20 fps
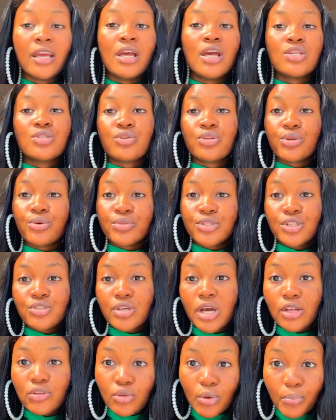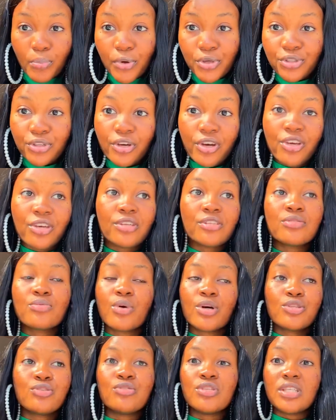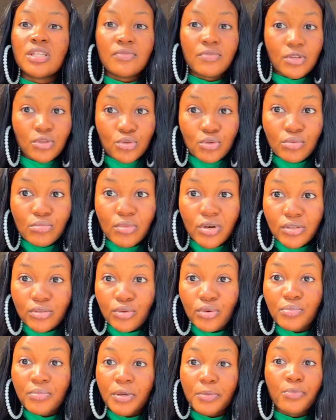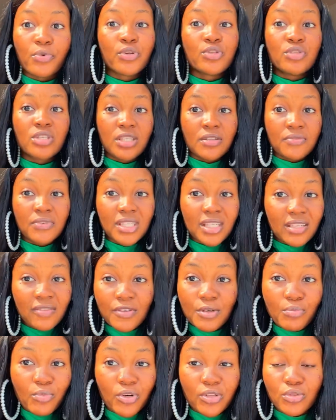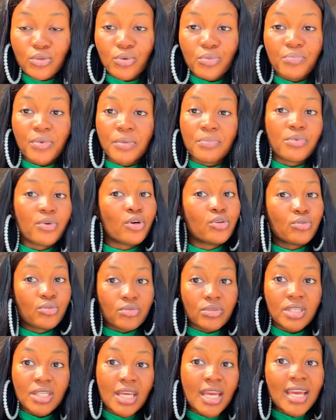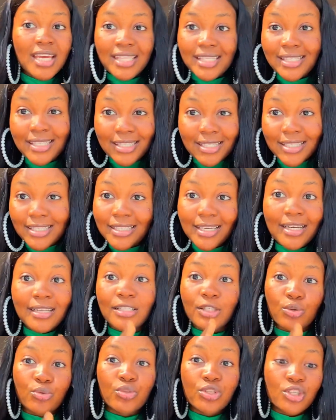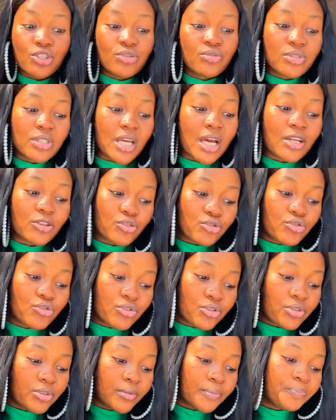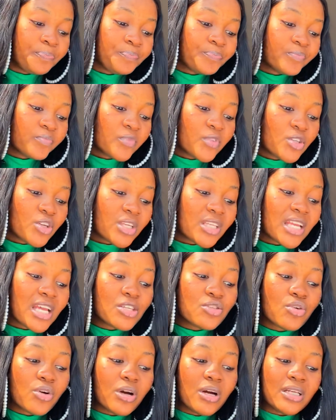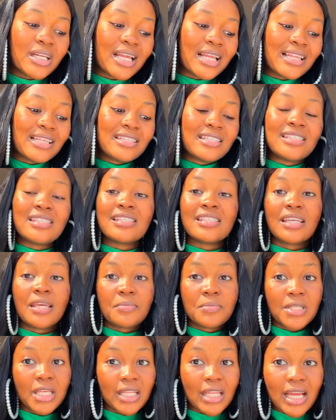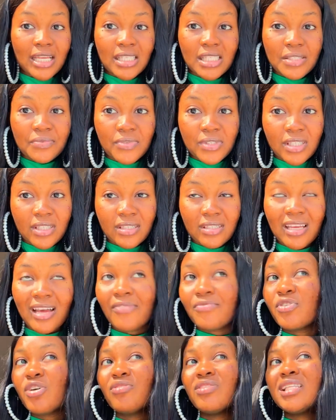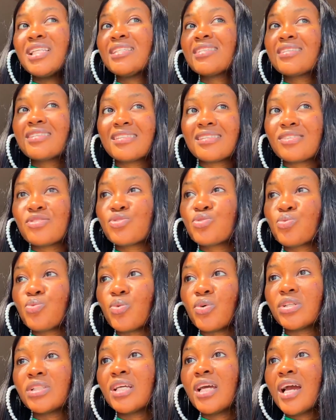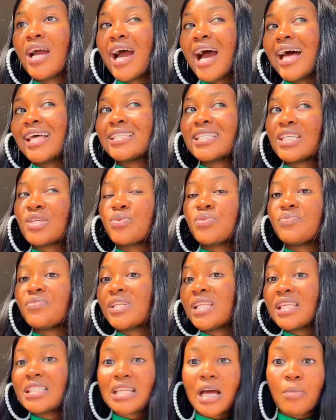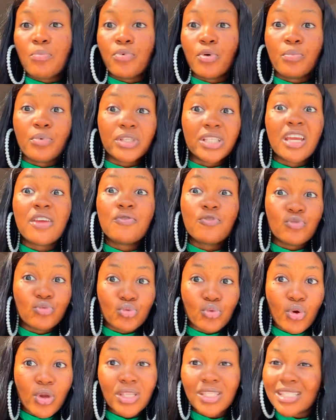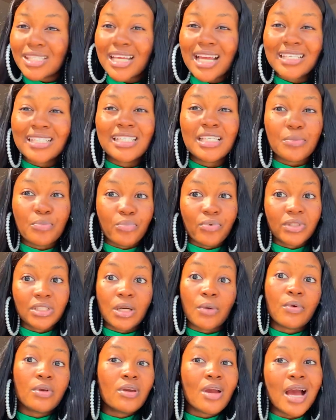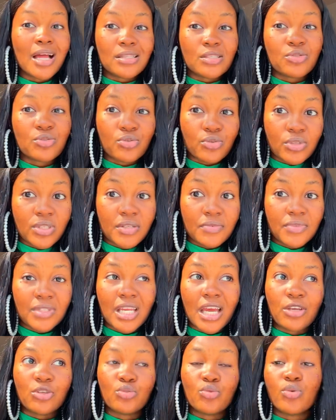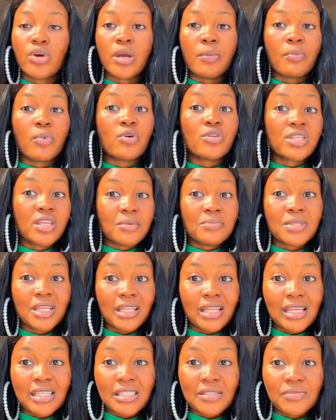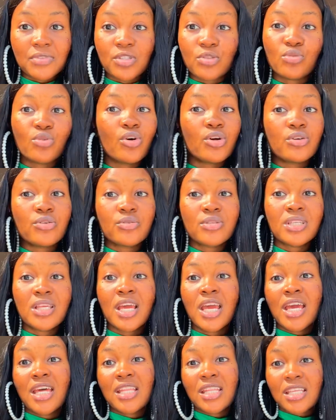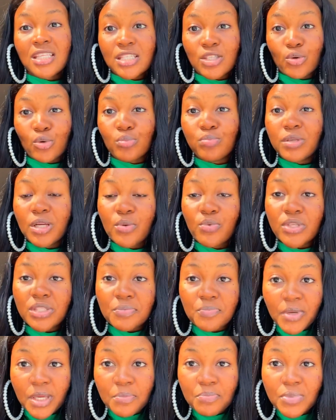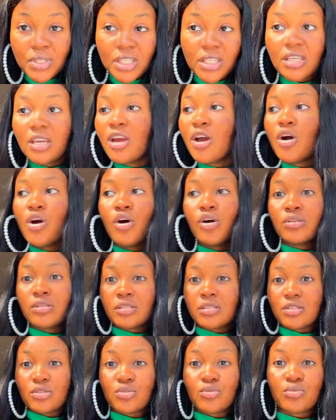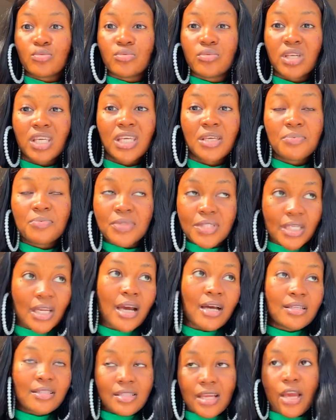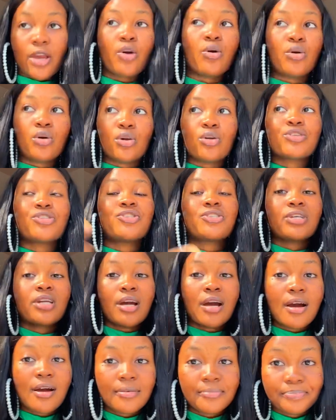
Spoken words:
So they will teach you how to portion it, what you give a 2-month-old baby, what you give a 3-month-old baby, all those things. They will teach you their nutrition. So the next one analysis games and activities. I've not really seen this one as equivalence above, but then if you know it, it's actually important when you add it to your CV that you know about games and activities. You know all those things they will play with the baby, all these things to keep their psychological